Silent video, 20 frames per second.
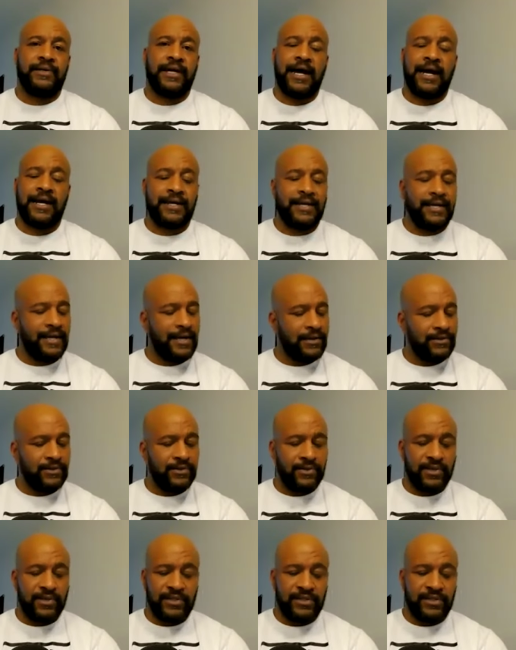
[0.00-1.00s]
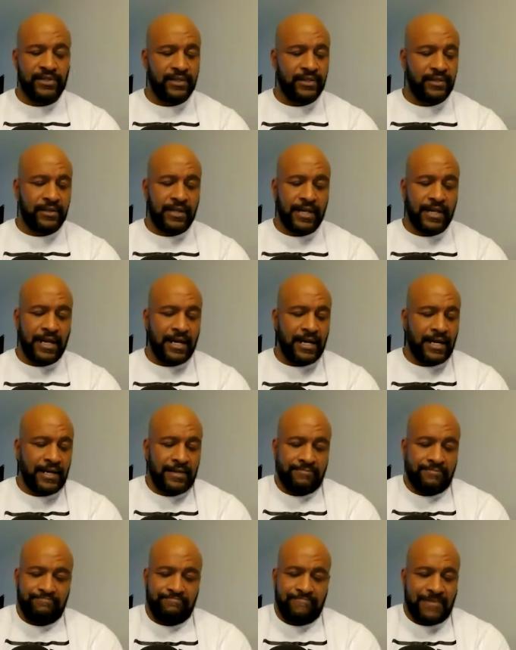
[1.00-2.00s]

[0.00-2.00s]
i can't do this shit like